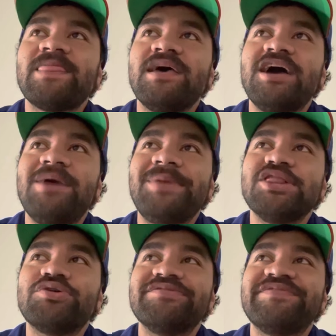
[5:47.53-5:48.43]
a
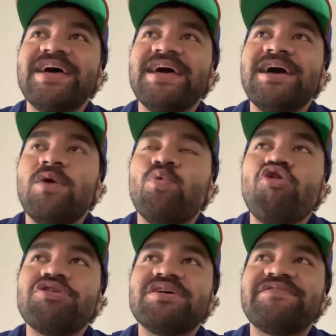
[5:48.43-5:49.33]
lot of
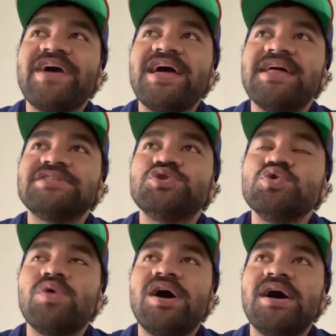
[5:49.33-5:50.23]
Warrior fans
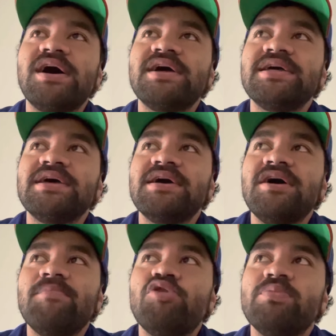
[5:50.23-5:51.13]
who are
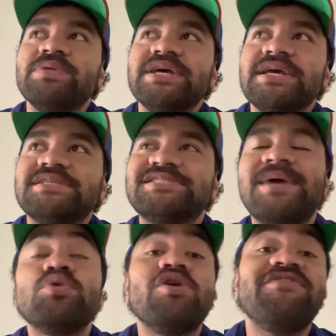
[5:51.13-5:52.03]
probably
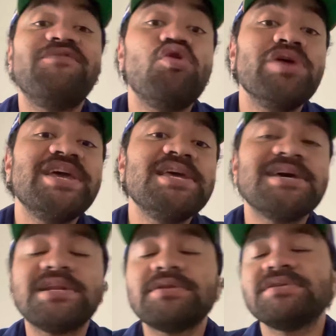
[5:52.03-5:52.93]
some who are for
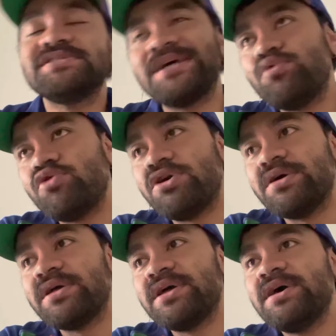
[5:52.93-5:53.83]
Egan, some
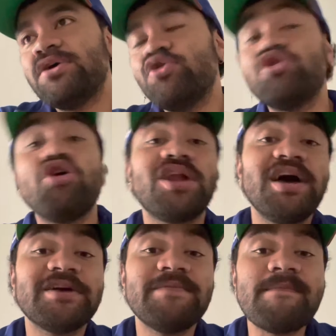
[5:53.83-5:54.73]
who don't
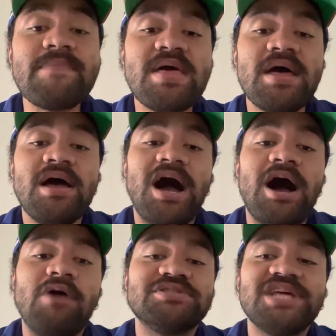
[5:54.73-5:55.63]
like him.
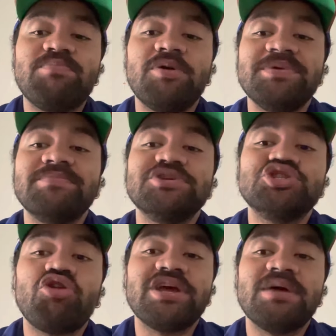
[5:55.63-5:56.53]
I would say probably the
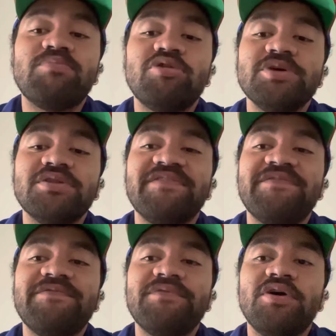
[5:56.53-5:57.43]
majority are probably on
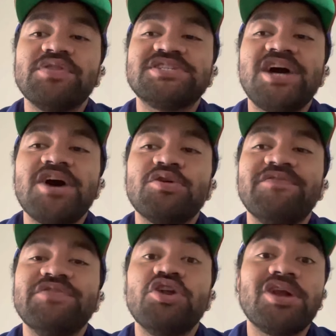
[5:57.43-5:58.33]
the side
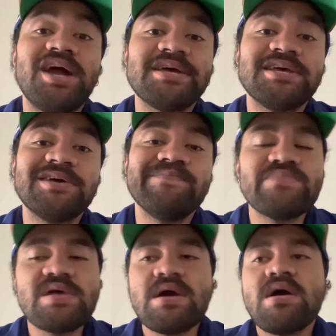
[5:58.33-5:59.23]
of not liking
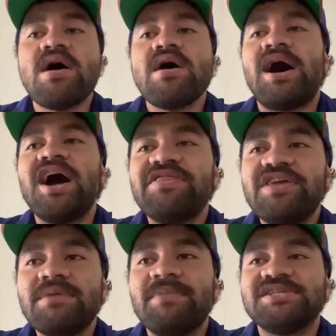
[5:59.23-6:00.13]
him. I
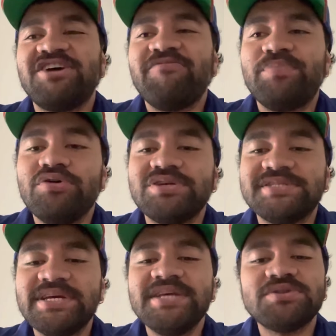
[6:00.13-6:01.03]
think myself
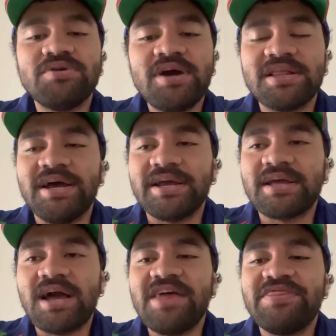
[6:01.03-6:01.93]
personally, he's all right.
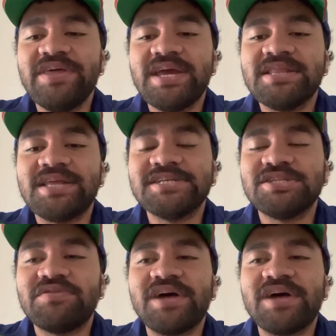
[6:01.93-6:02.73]
Like, I think he does a lot of